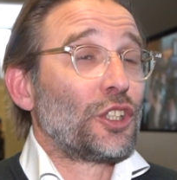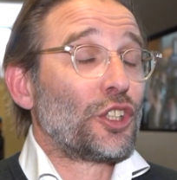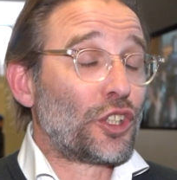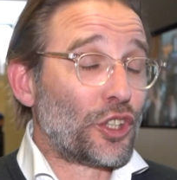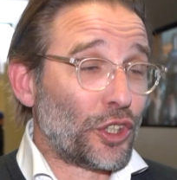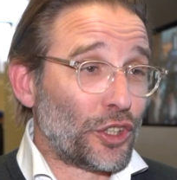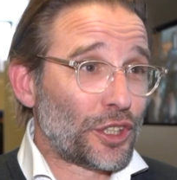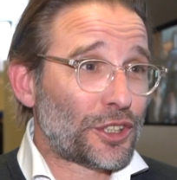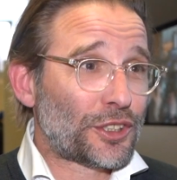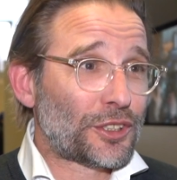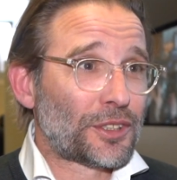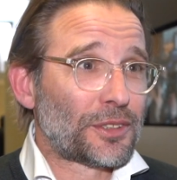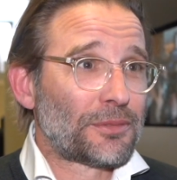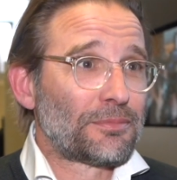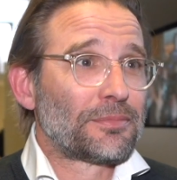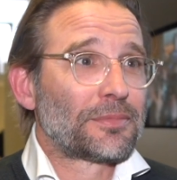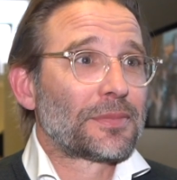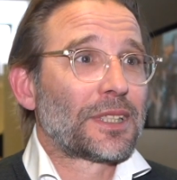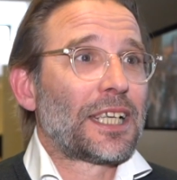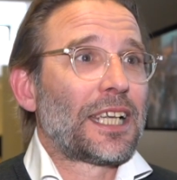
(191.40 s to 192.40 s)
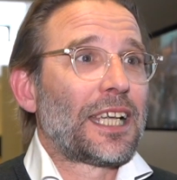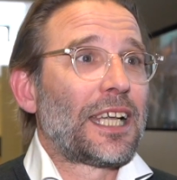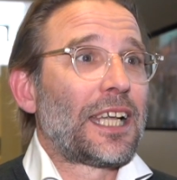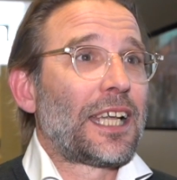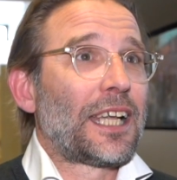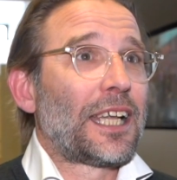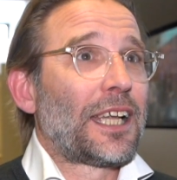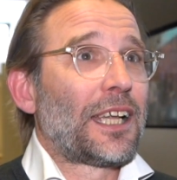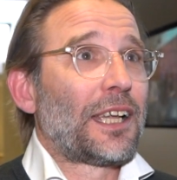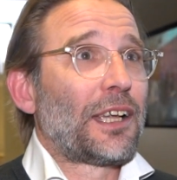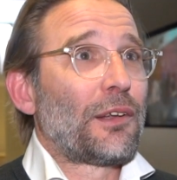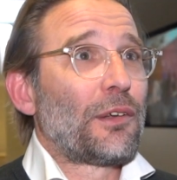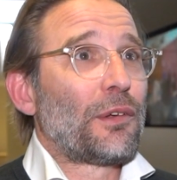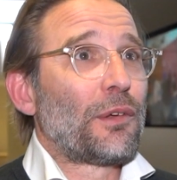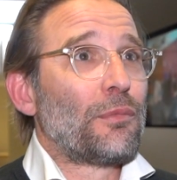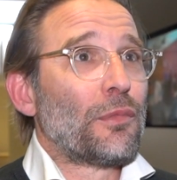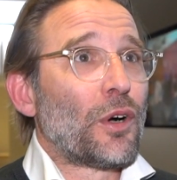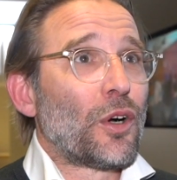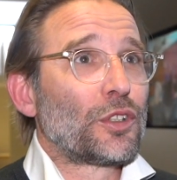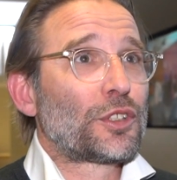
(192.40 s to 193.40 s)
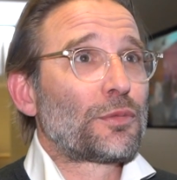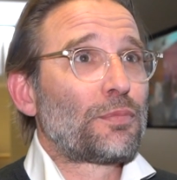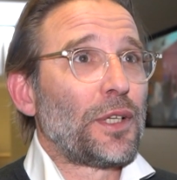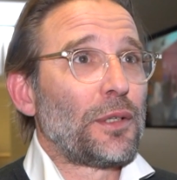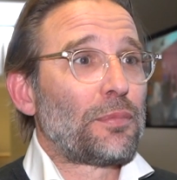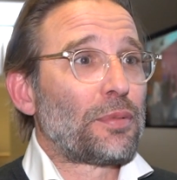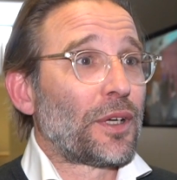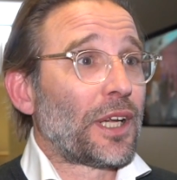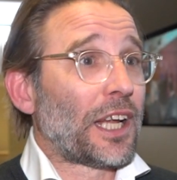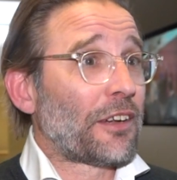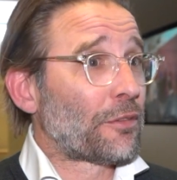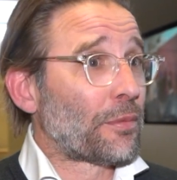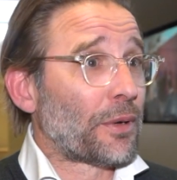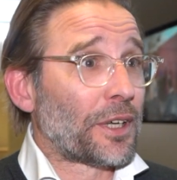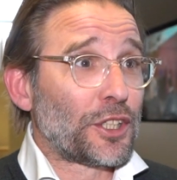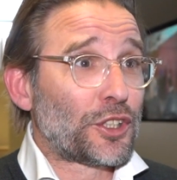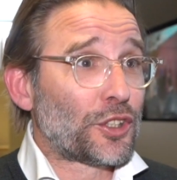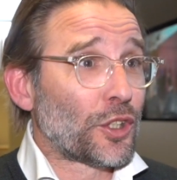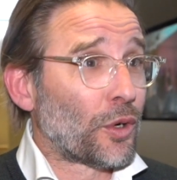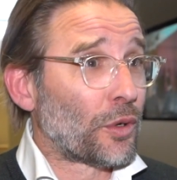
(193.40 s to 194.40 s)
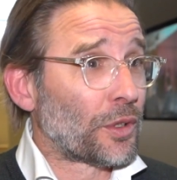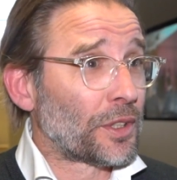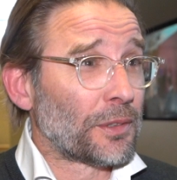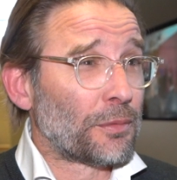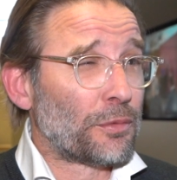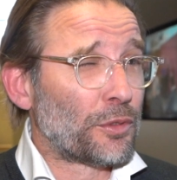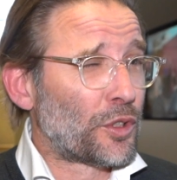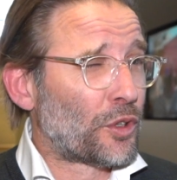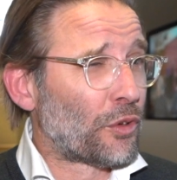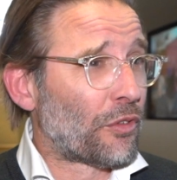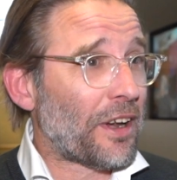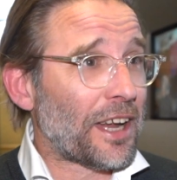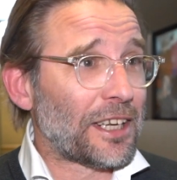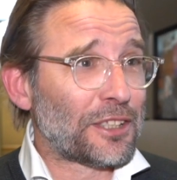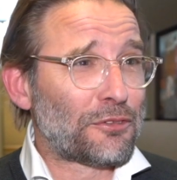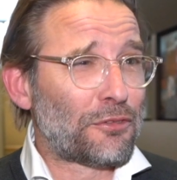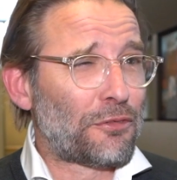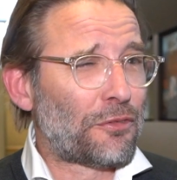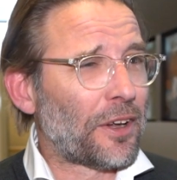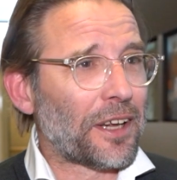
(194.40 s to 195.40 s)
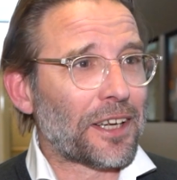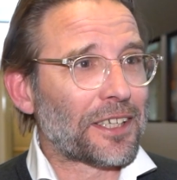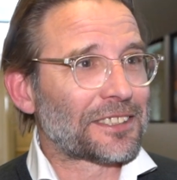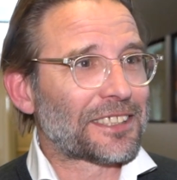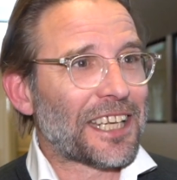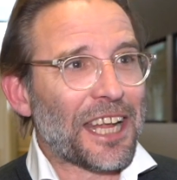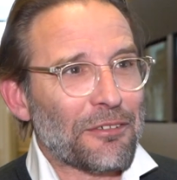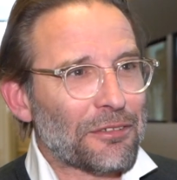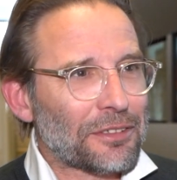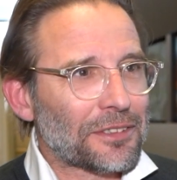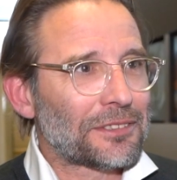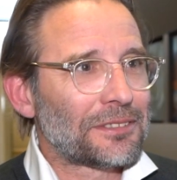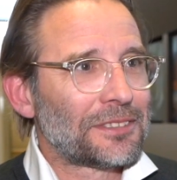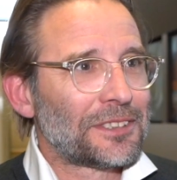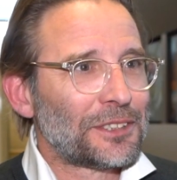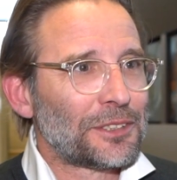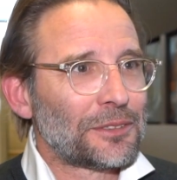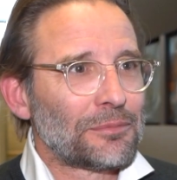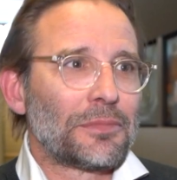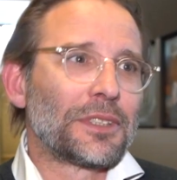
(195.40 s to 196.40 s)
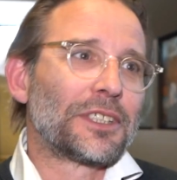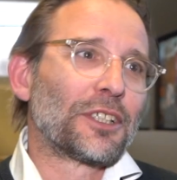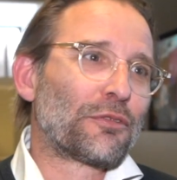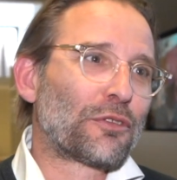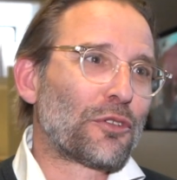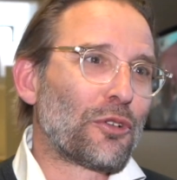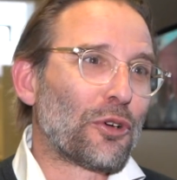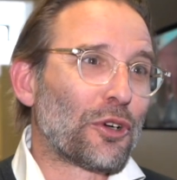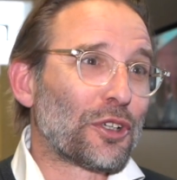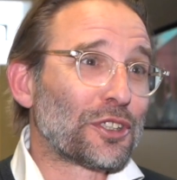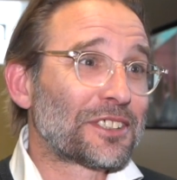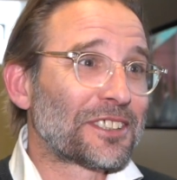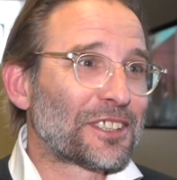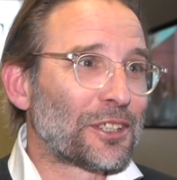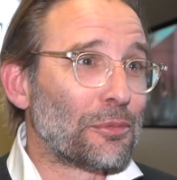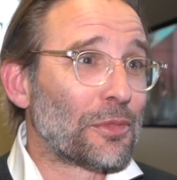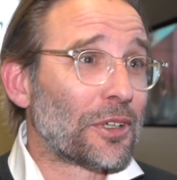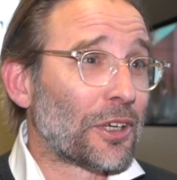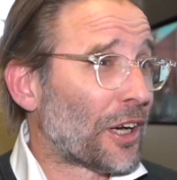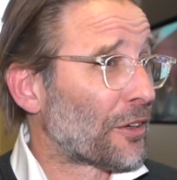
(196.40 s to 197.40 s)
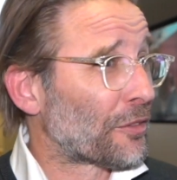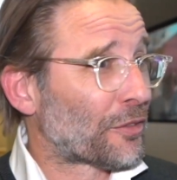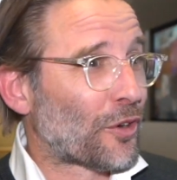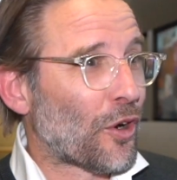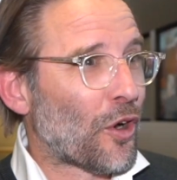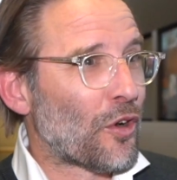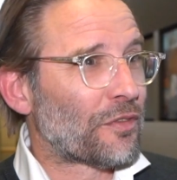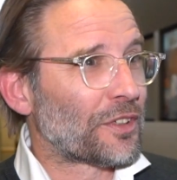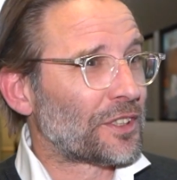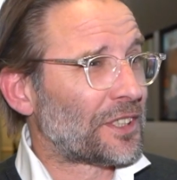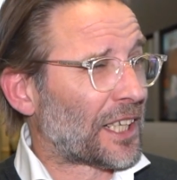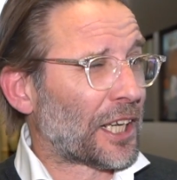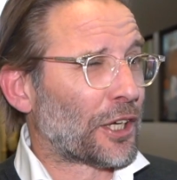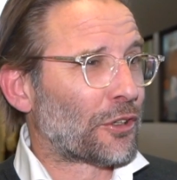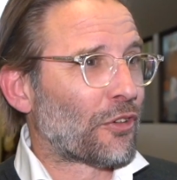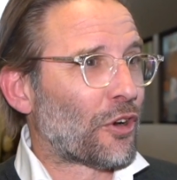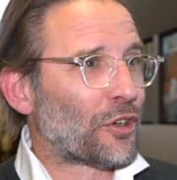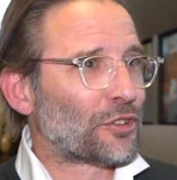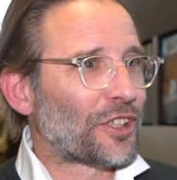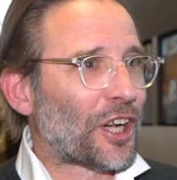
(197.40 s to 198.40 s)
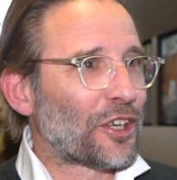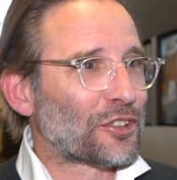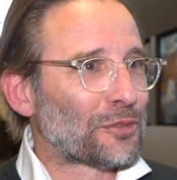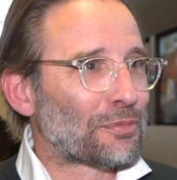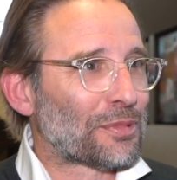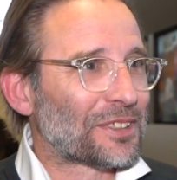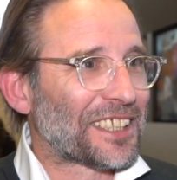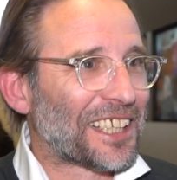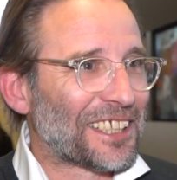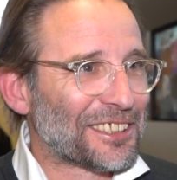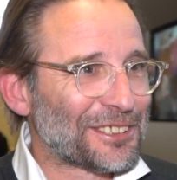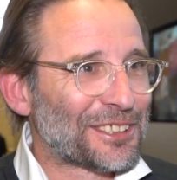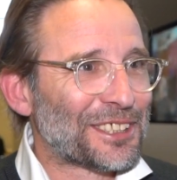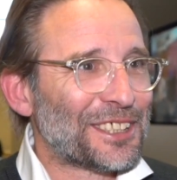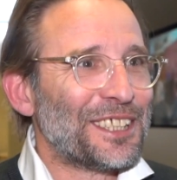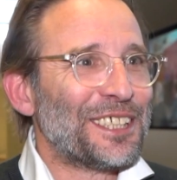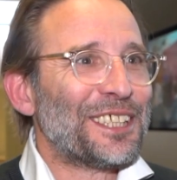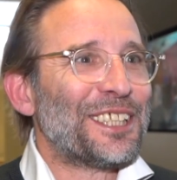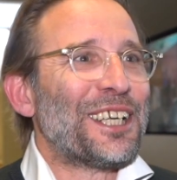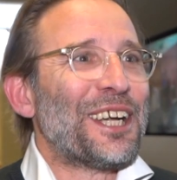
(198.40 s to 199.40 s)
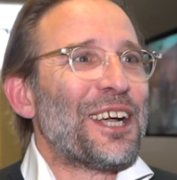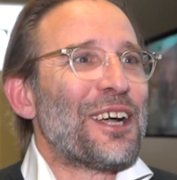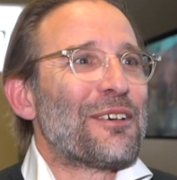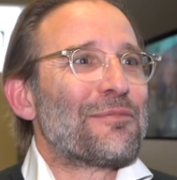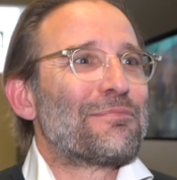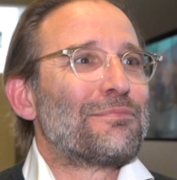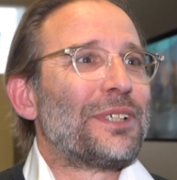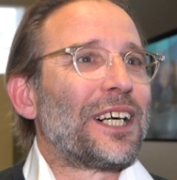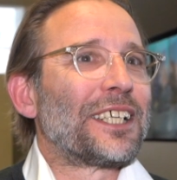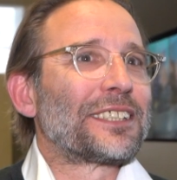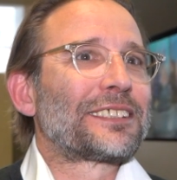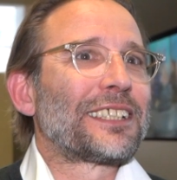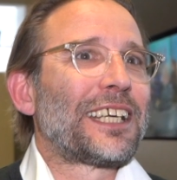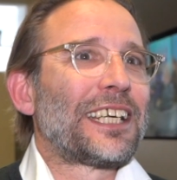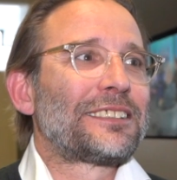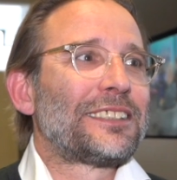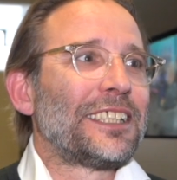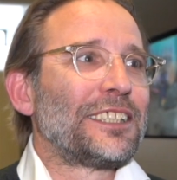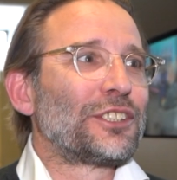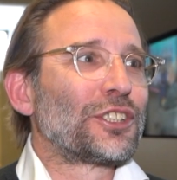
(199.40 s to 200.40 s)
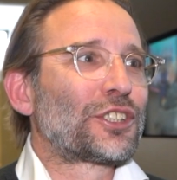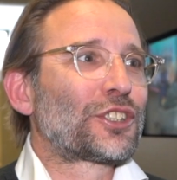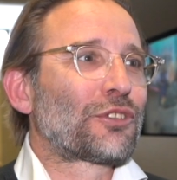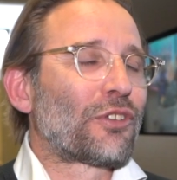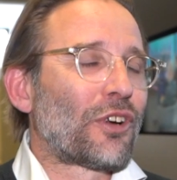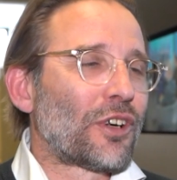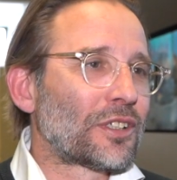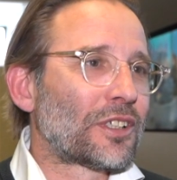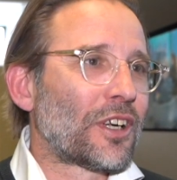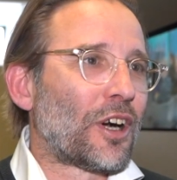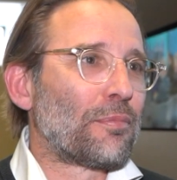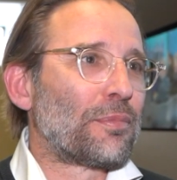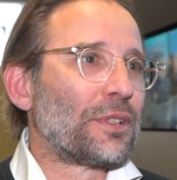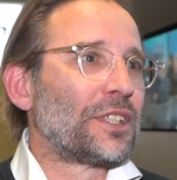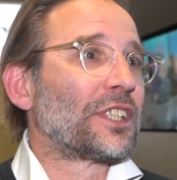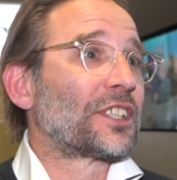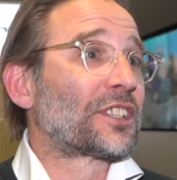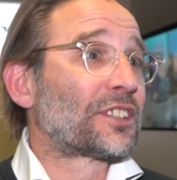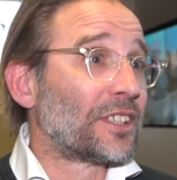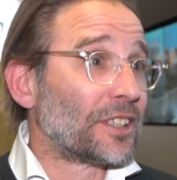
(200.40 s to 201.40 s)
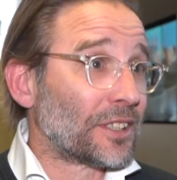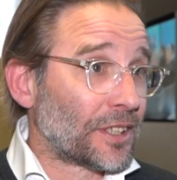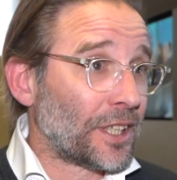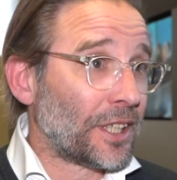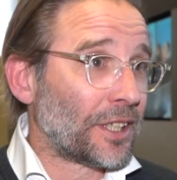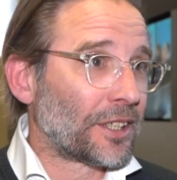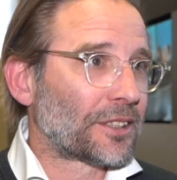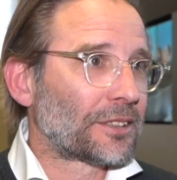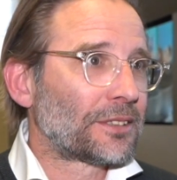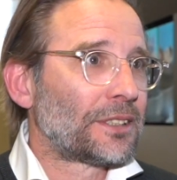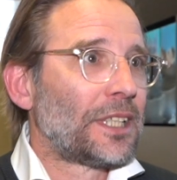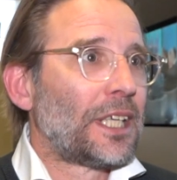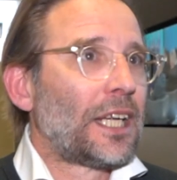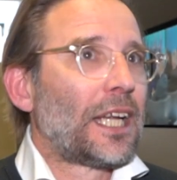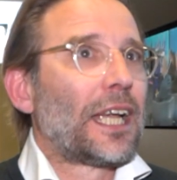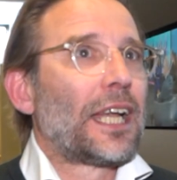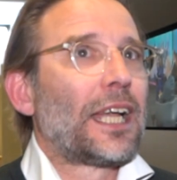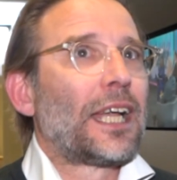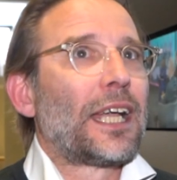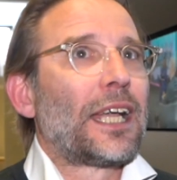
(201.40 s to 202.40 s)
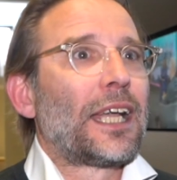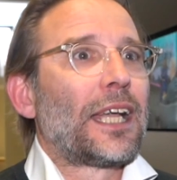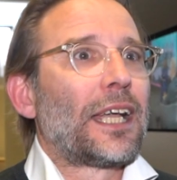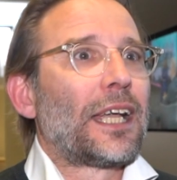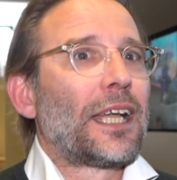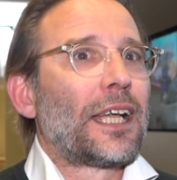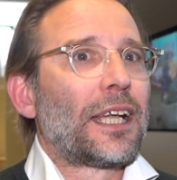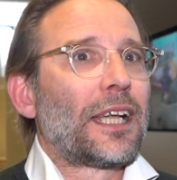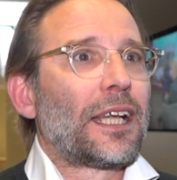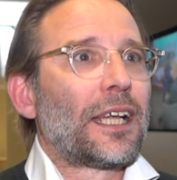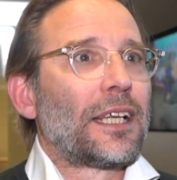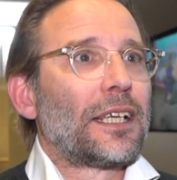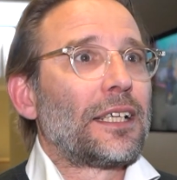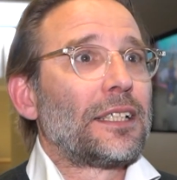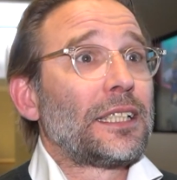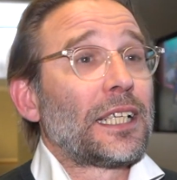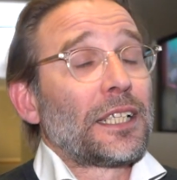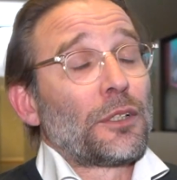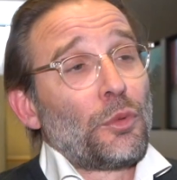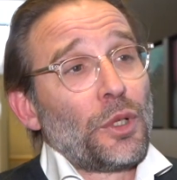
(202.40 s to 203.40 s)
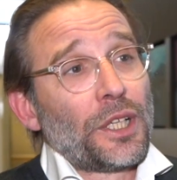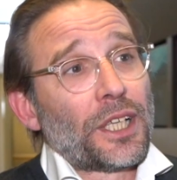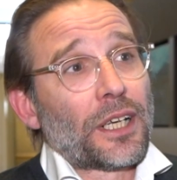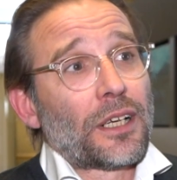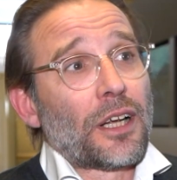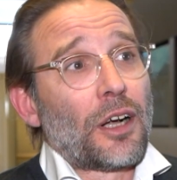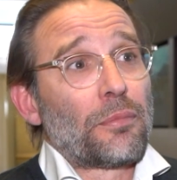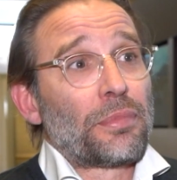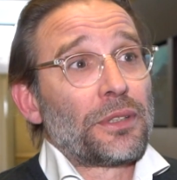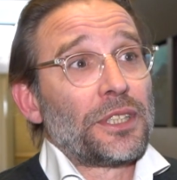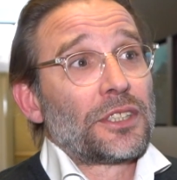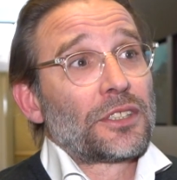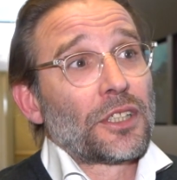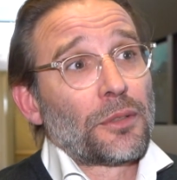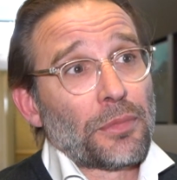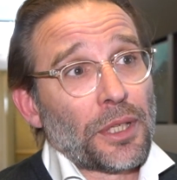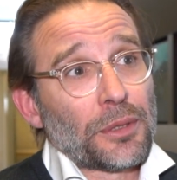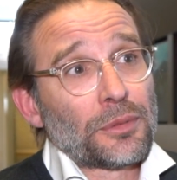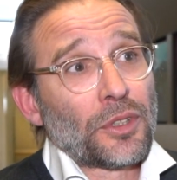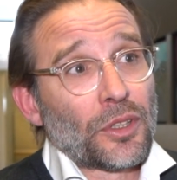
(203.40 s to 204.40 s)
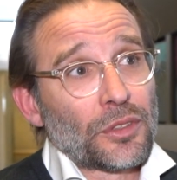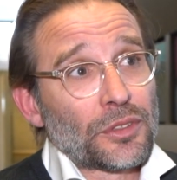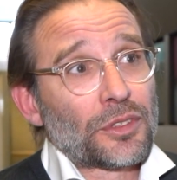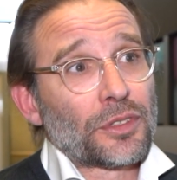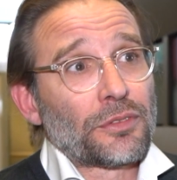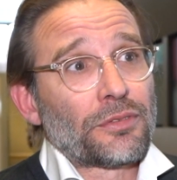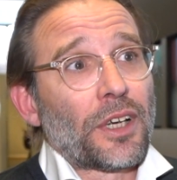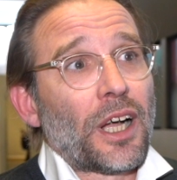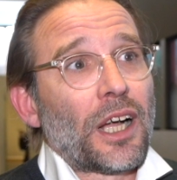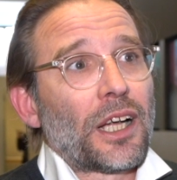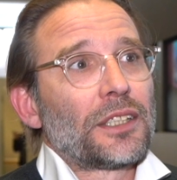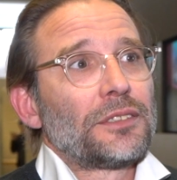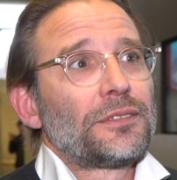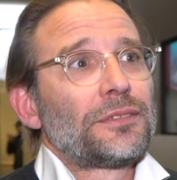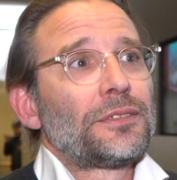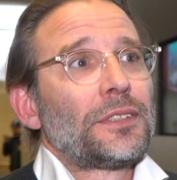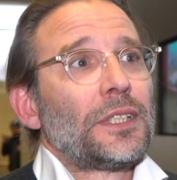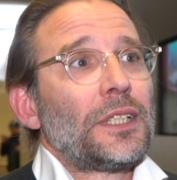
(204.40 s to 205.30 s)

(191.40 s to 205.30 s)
Good. Most people, everybody's showing the great figures ever. But of course, coming out of COVID, you can grow 1,000%. But I think the strong companies are still here. The weaker companies sometimes don't survive.